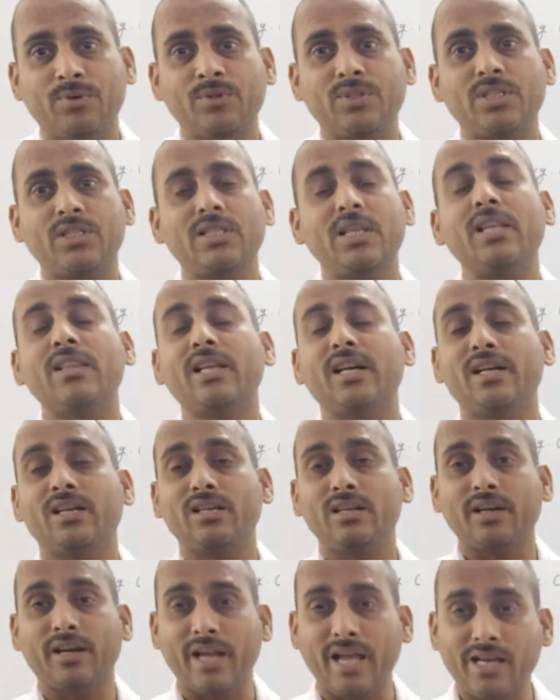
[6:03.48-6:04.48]
process,
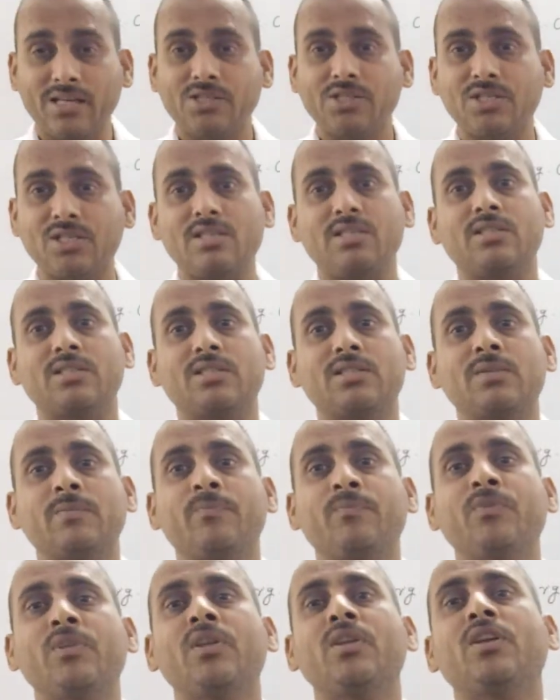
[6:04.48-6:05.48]
that
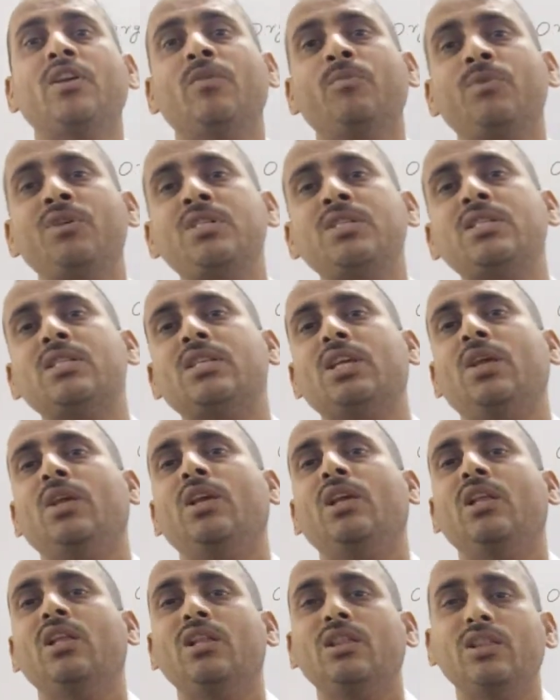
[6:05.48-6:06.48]
reactions.
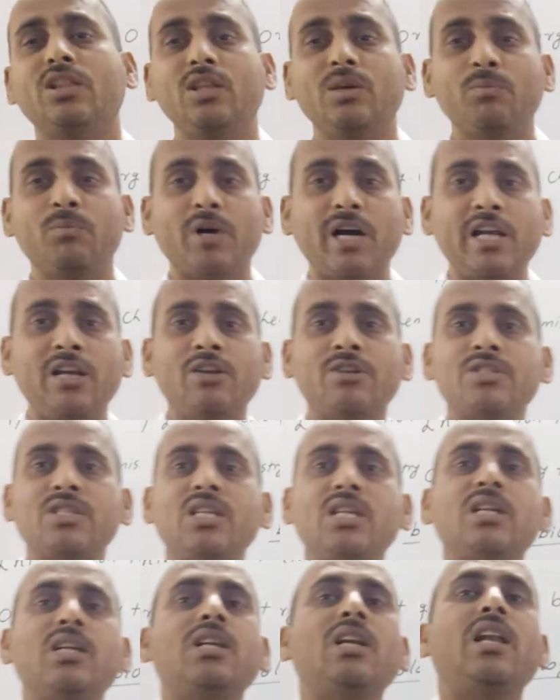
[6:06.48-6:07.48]
Means the
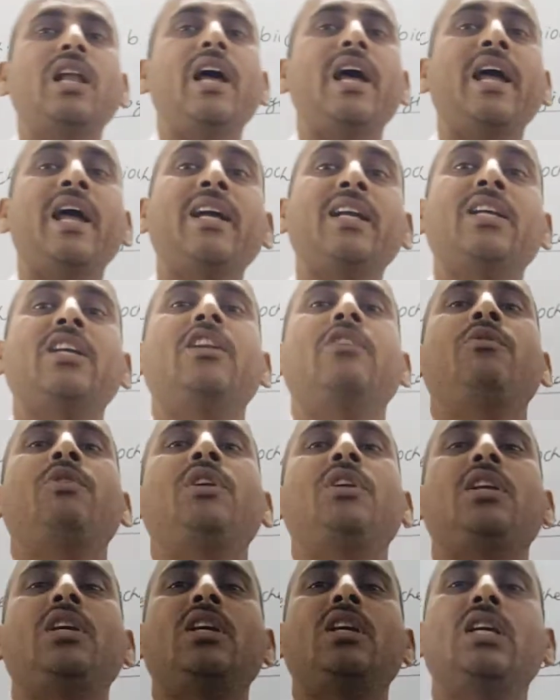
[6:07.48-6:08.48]
biological
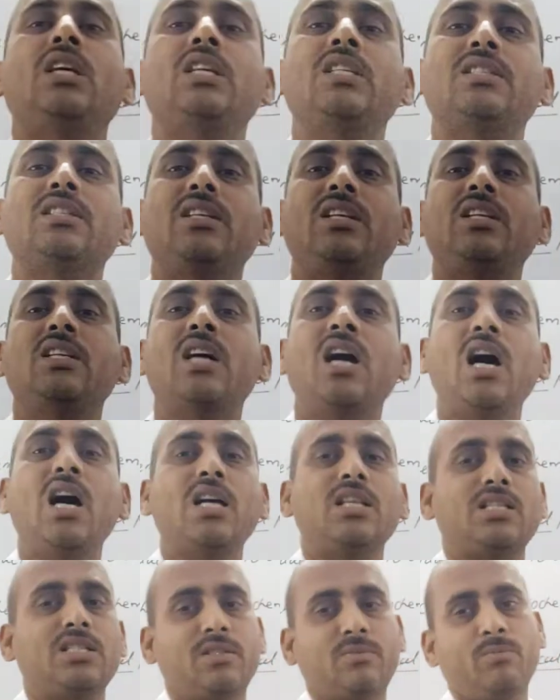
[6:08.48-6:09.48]
activity is
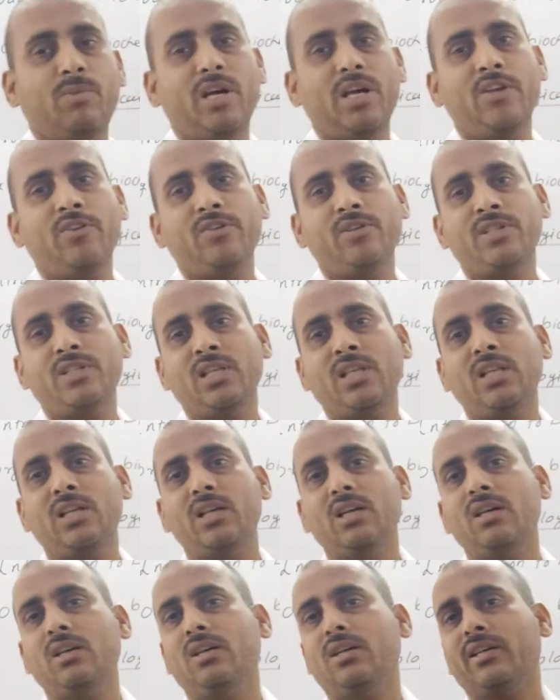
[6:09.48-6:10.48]
enhanced by
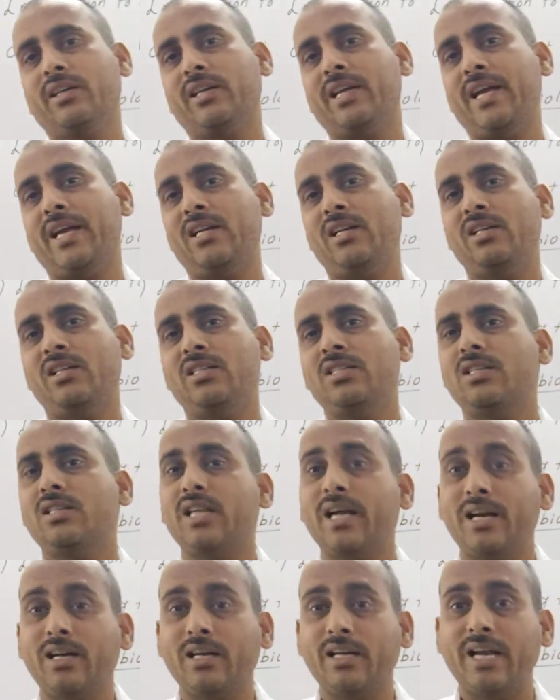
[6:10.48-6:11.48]
using a catalyst.
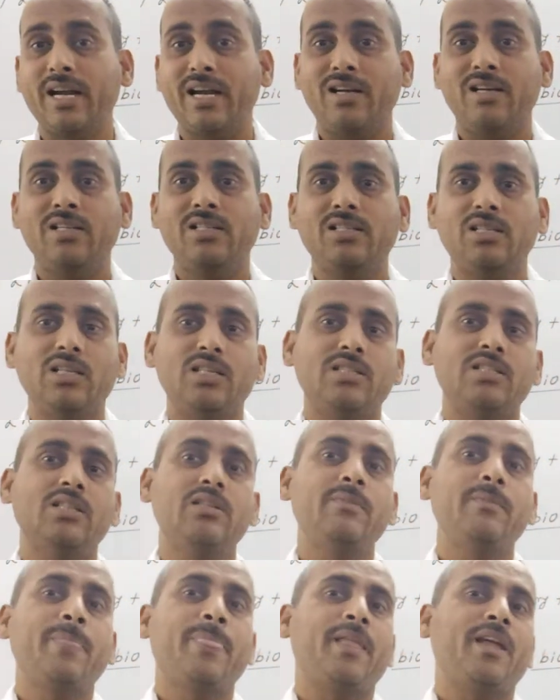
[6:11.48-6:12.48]
That catalyst is
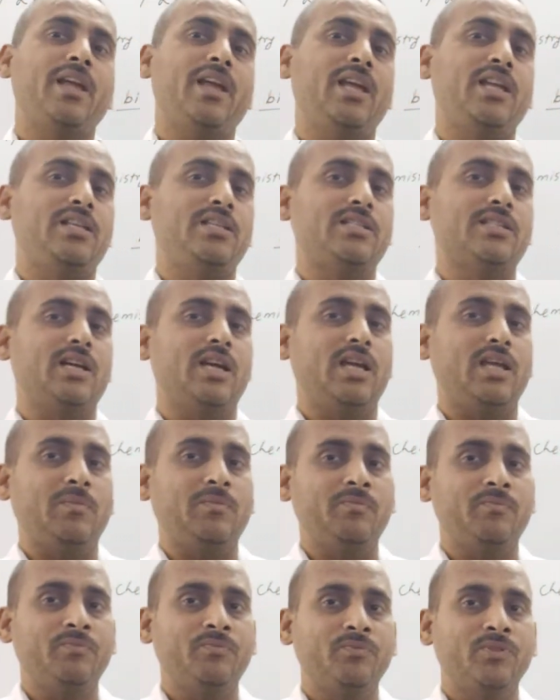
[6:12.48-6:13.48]
a enzyme.
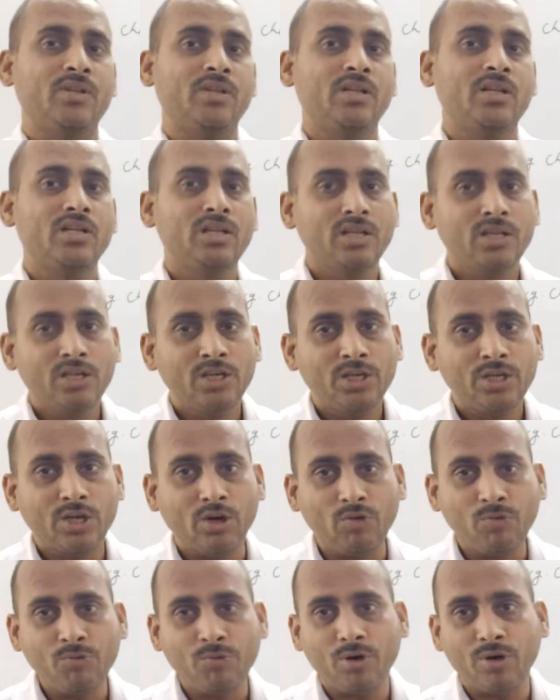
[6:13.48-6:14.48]

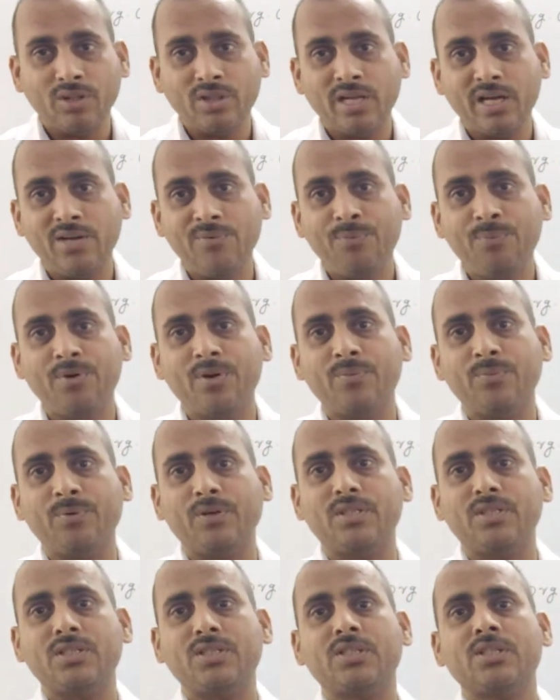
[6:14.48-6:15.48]
Now for that
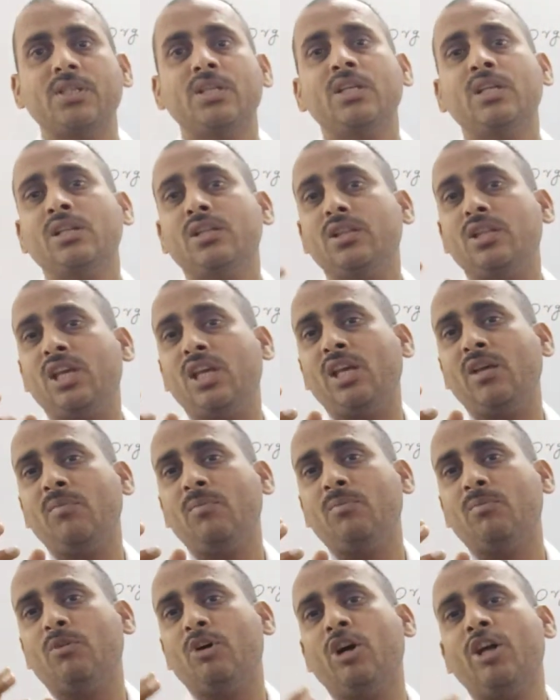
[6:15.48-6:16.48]
purpose,
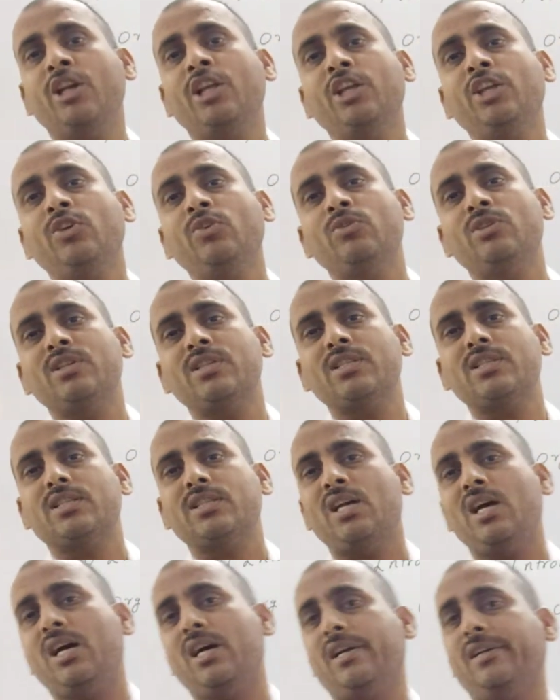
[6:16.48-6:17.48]
the
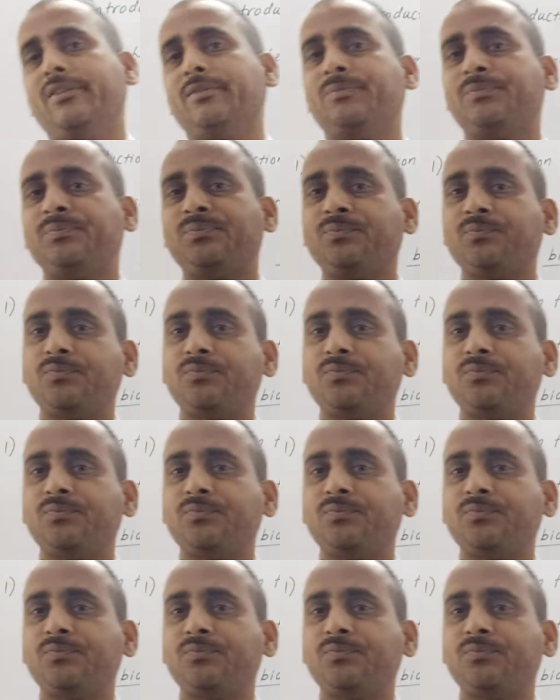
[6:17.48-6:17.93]
molecules are